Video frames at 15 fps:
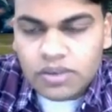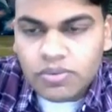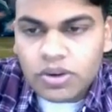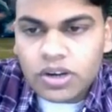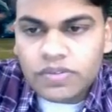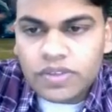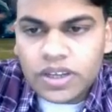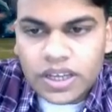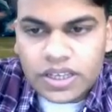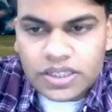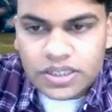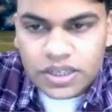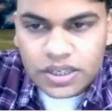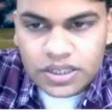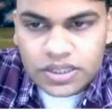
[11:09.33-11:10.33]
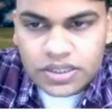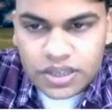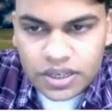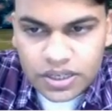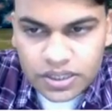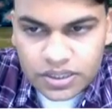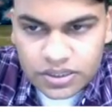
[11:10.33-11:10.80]
One of the case studies
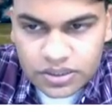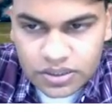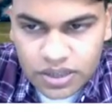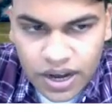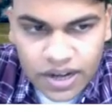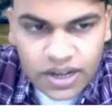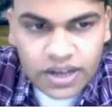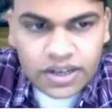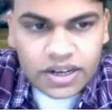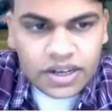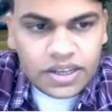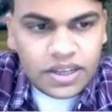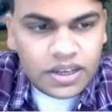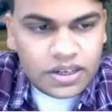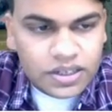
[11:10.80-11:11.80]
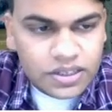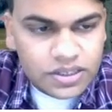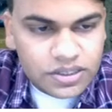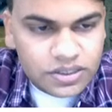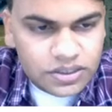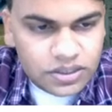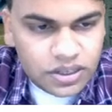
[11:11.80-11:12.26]
that is highlighted here
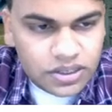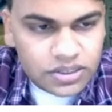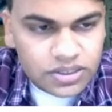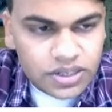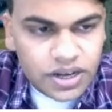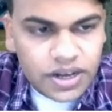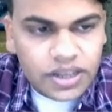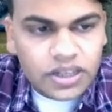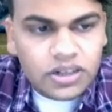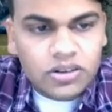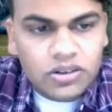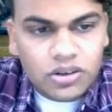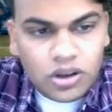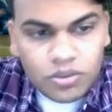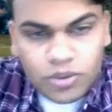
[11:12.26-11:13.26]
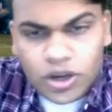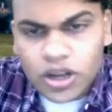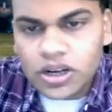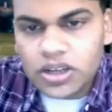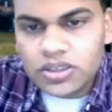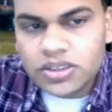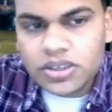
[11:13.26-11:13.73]
is understanding globular
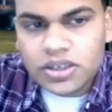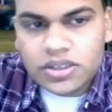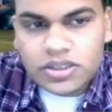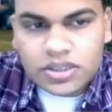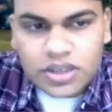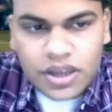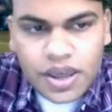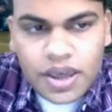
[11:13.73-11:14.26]
clusters,